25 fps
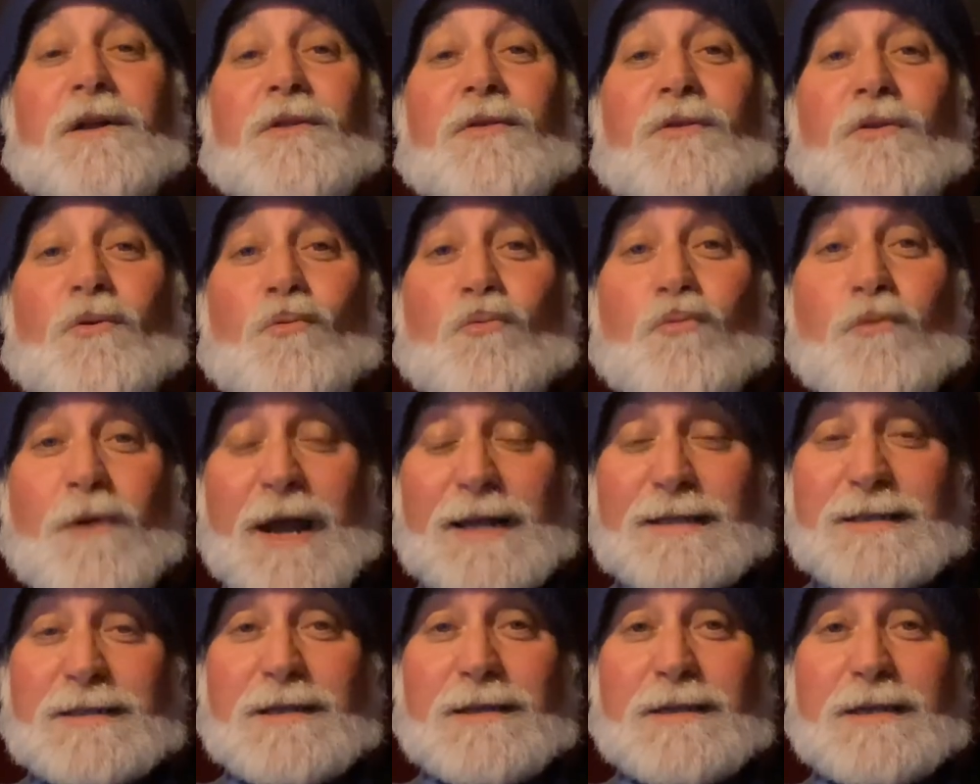the
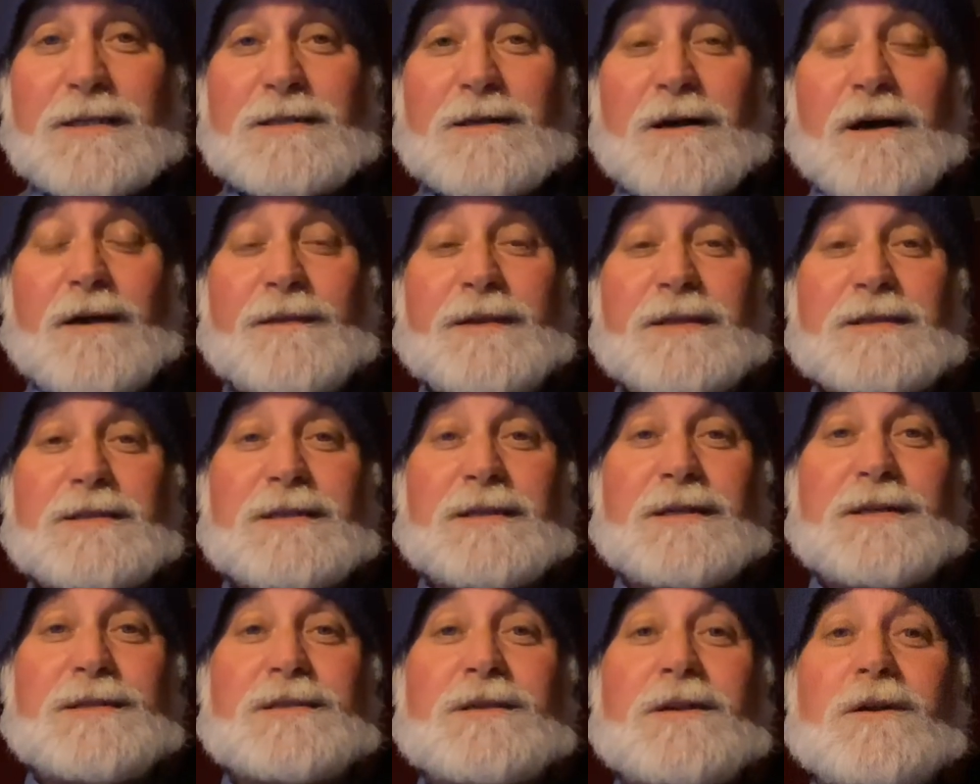rest of these on this
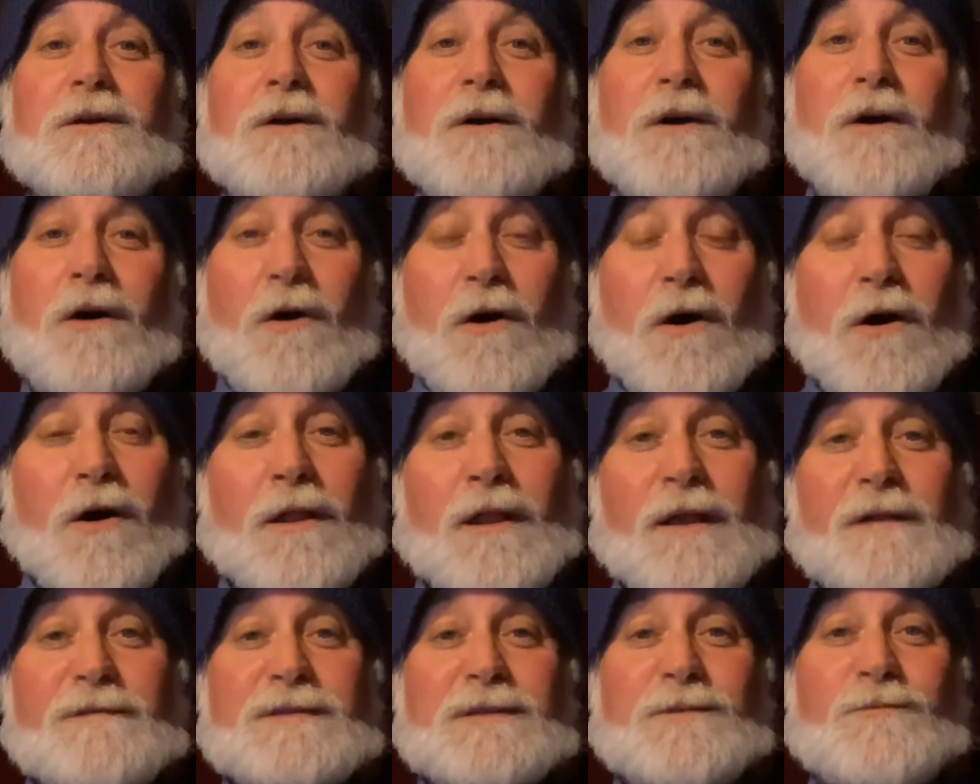list
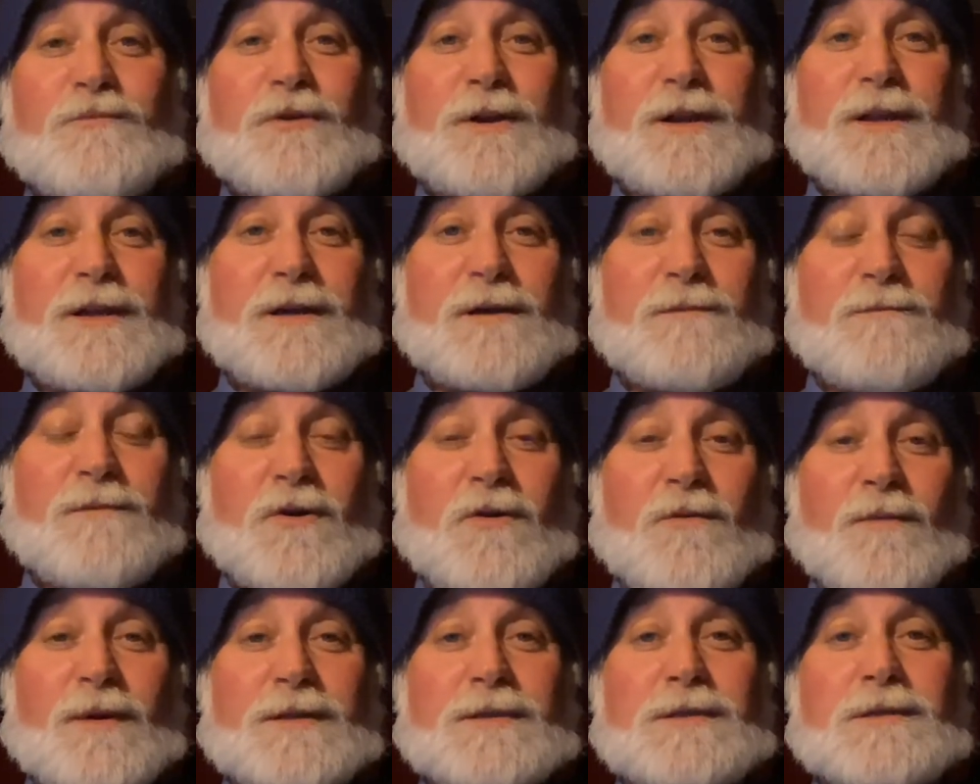all have some pretty good
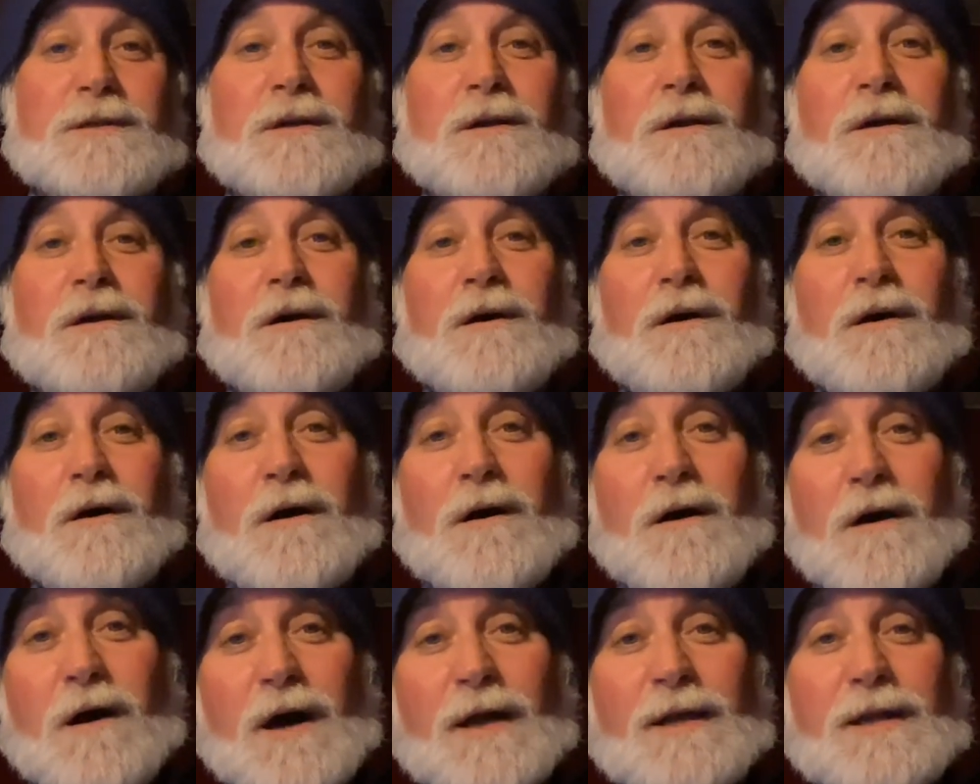moments
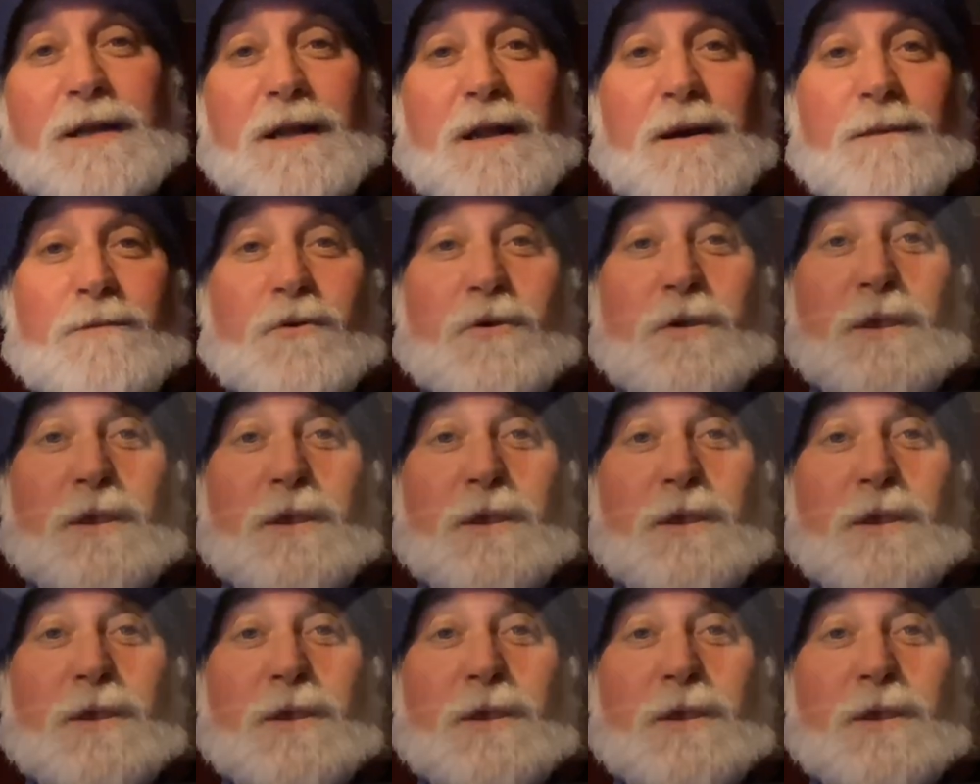on to number